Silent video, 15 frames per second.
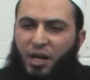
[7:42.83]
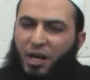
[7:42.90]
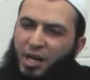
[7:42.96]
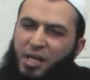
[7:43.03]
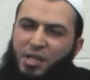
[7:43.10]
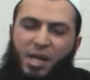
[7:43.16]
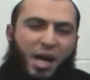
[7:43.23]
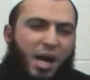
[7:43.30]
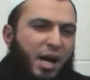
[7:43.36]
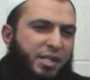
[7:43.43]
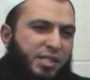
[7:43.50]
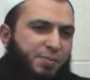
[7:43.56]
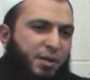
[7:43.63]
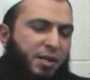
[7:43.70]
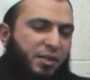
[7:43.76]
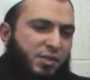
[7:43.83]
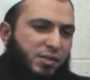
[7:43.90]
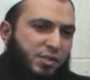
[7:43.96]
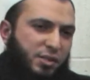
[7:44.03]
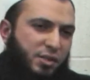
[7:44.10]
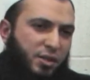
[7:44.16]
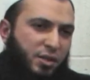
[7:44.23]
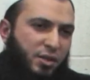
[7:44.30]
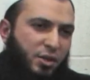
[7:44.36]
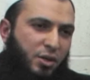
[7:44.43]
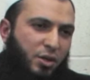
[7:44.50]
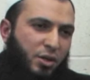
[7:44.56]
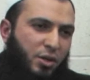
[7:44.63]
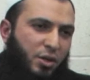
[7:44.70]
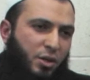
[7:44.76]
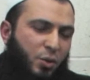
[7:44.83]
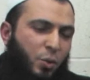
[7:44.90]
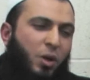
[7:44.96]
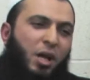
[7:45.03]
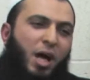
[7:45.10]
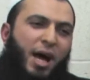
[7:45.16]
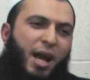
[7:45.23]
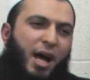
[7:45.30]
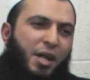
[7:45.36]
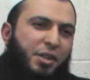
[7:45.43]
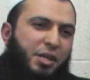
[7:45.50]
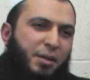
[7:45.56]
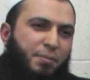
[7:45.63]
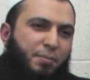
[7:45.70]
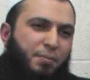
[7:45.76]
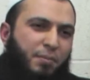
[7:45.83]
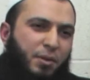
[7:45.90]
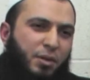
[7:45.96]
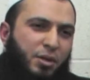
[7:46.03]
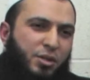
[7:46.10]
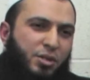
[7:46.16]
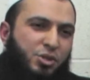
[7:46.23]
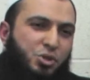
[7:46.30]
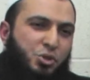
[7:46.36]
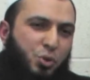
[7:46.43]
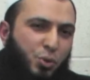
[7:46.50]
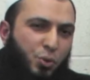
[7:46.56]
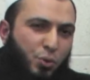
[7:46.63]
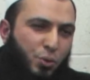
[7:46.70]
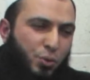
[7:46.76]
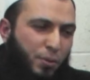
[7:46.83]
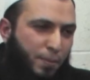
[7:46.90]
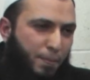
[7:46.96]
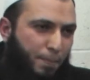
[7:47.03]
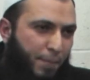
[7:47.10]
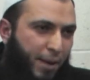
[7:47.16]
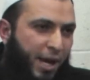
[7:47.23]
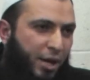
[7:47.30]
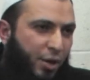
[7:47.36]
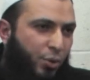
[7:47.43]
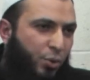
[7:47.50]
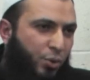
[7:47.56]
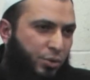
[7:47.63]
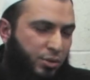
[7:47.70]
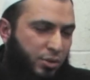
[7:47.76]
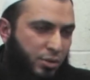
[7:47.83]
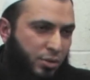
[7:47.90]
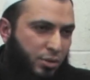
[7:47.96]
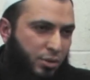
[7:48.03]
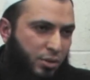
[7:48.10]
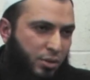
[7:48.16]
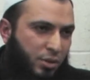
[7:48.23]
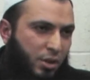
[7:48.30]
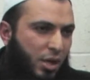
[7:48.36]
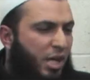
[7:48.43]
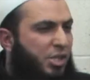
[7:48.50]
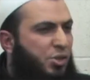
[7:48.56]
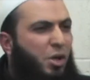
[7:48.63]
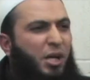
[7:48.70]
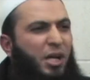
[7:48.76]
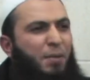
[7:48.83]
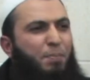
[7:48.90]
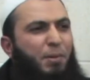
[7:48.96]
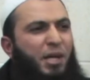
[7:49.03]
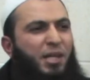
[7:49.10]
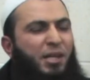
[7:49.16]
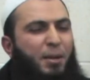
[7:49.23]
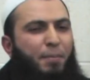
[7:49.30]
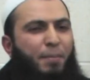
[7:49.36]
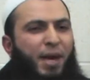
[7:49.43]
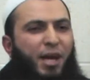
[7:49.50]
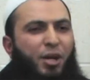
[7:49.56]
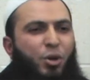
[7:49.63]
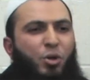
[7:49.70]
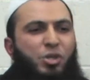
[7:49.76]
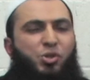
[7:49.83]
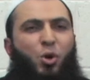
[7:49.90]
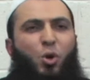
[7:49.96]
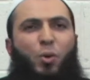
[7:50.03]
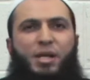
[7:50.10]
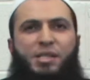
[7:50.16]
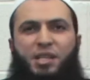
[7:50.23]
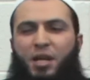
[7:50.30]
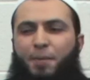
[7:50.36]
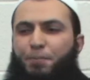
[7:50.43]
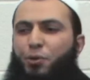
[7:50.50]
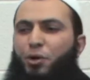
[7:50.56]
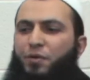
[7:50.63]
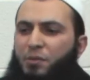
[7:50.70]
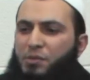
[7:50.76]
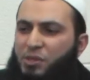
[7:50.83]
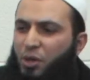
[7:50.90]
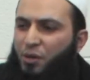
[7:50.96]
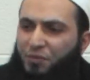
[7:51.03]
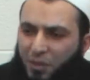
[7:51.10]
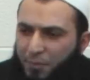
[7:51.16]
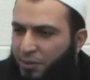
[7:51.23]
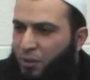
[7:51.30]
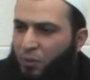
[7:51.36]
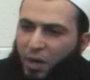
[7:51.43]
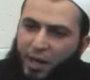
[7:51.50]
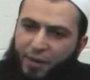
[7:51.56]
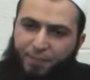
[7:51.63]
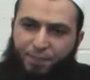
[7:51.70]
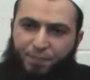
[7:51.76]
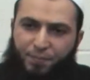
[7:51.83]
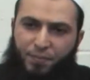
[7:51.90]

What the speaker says: Clear the hearts, brothers. Wallahi al-Azim, true manhood is not in being the man who's always going to prove himself to be right.